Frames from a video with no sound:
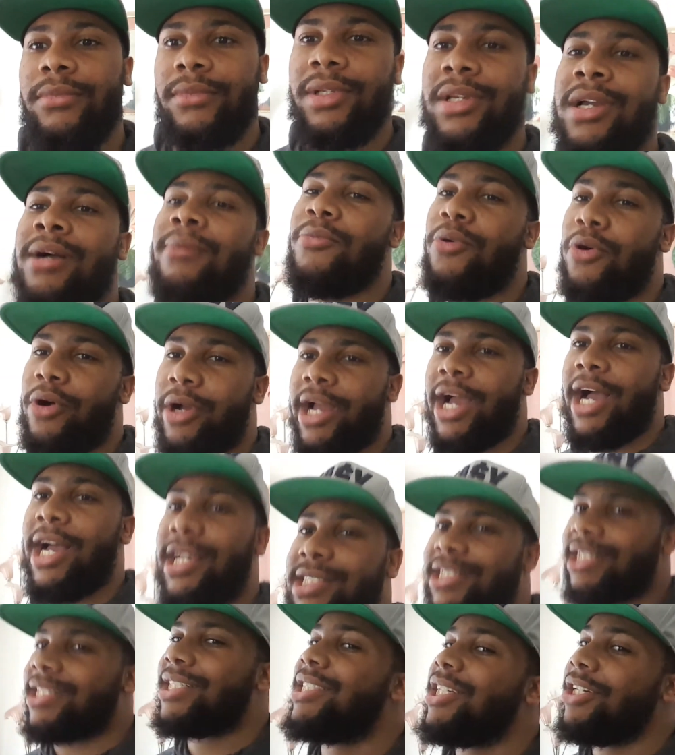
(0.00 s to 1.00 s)
come on,
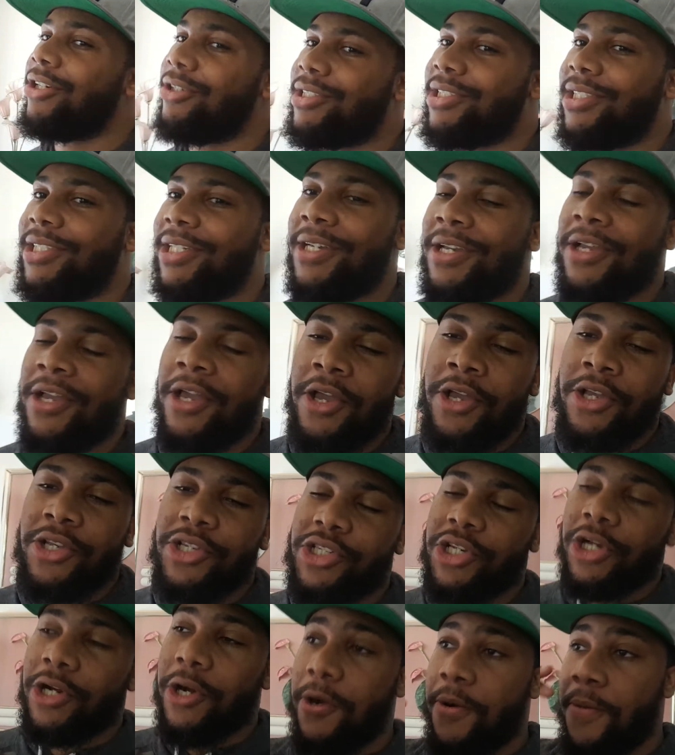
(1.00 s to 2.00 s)
guys, like, seriously.
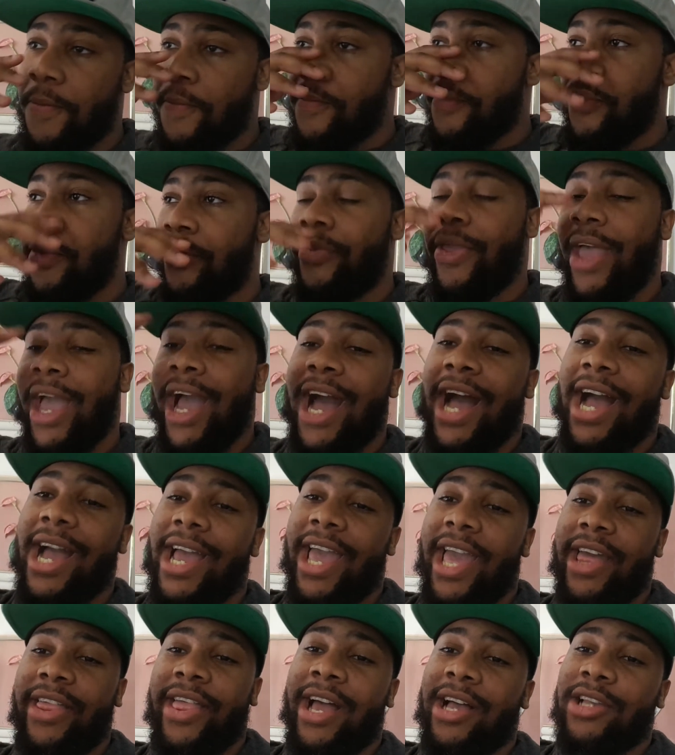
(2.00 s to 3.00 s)
So
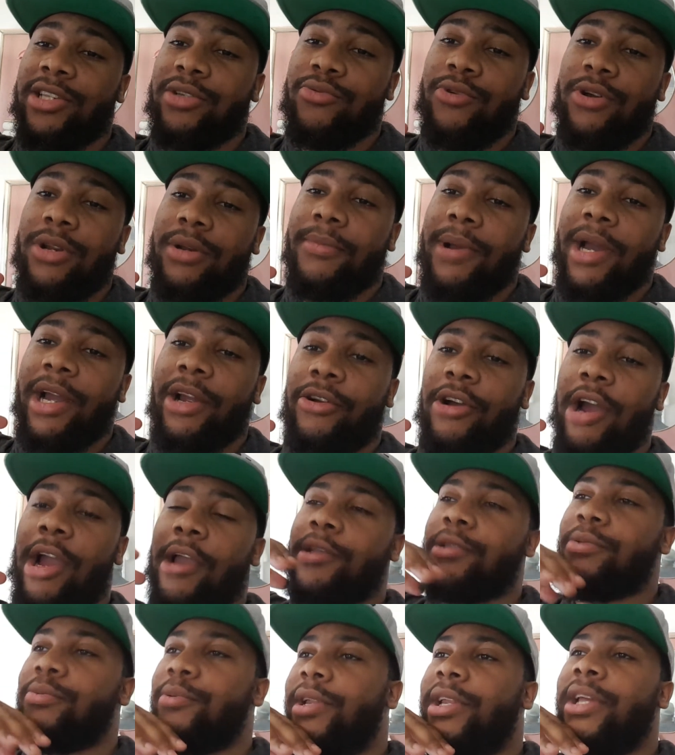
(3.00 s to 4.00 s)
that's one of my
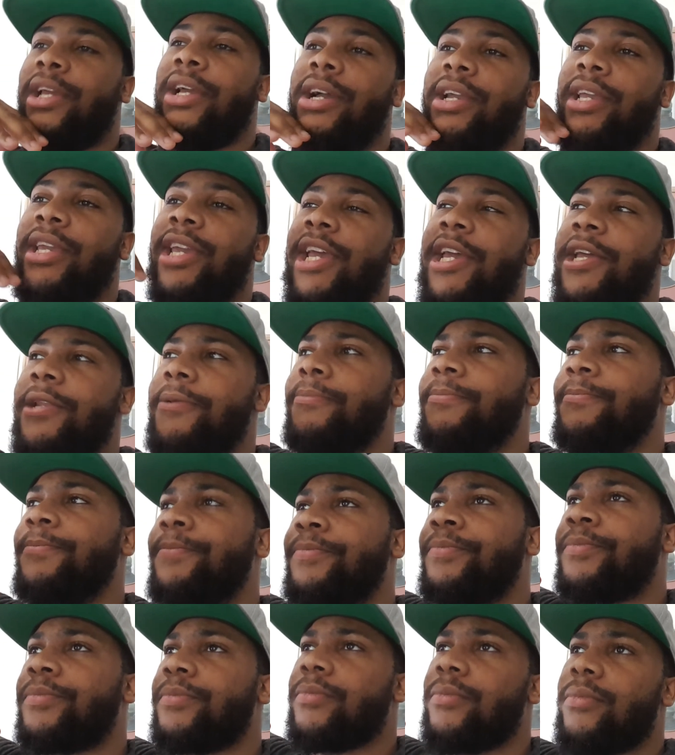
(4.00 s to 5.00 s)
gripes with it. Again,
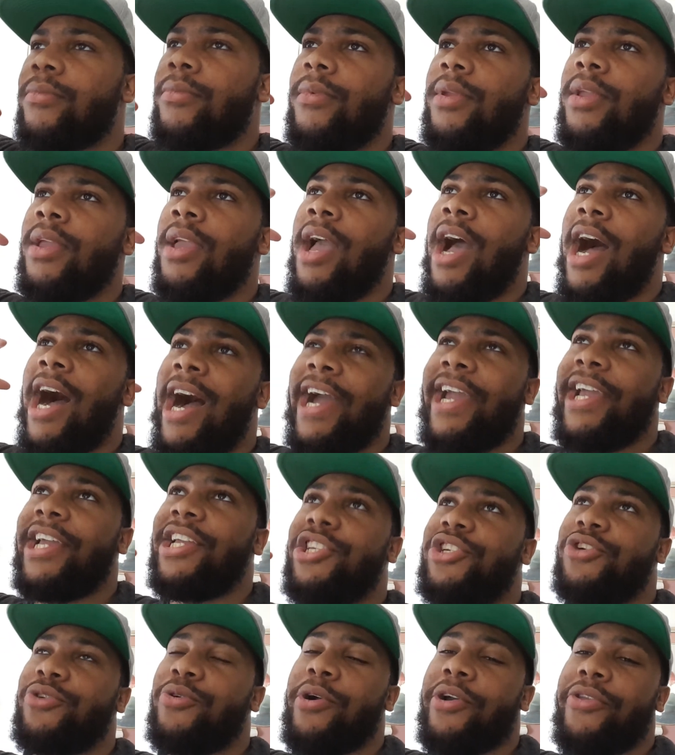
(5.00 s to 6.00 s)
I
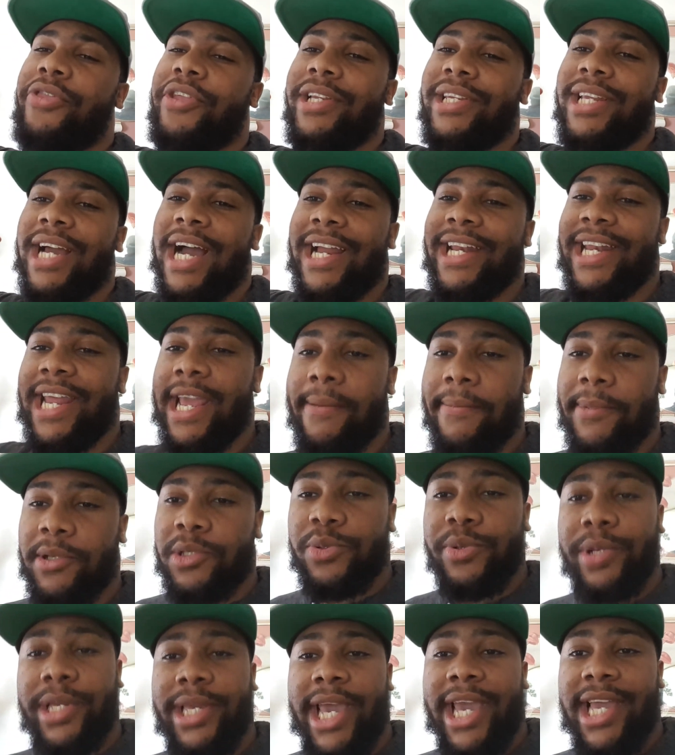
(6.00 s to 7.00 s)
enjoyed the dynamic
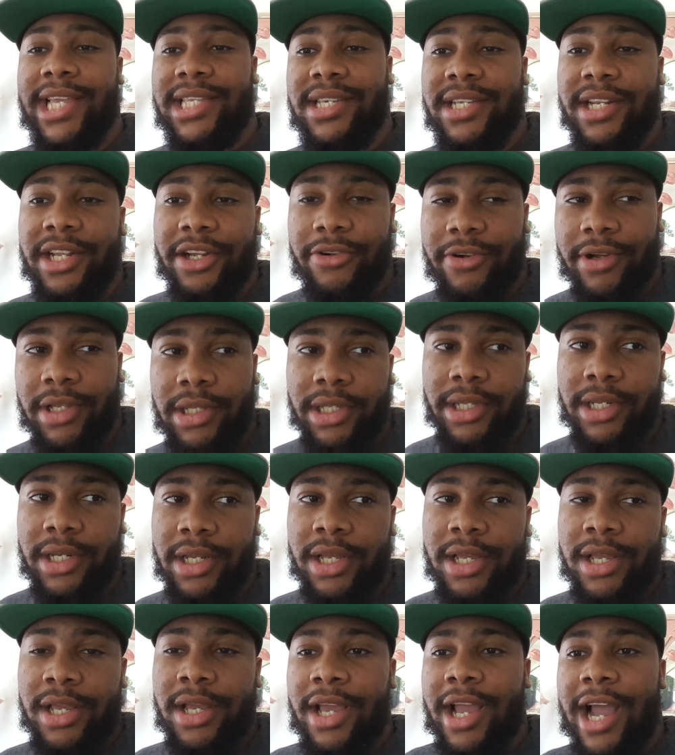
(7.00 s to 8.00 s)
between 18 and Krillin,
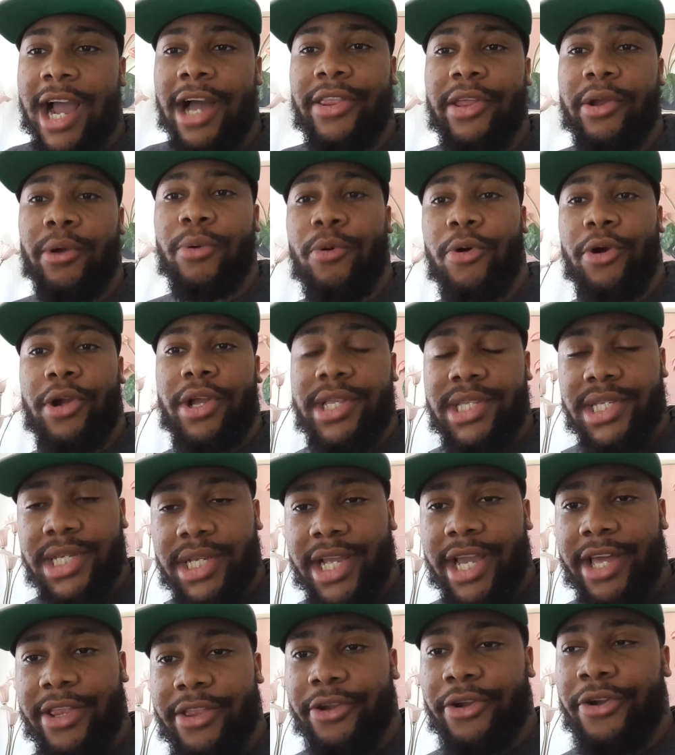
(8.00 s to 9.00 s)
how they were working
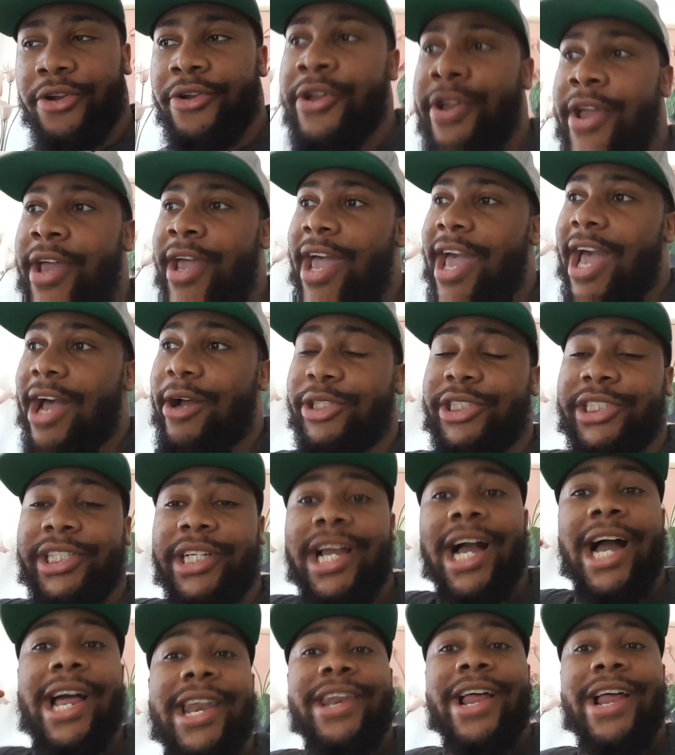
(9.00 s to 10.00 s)
together, how she got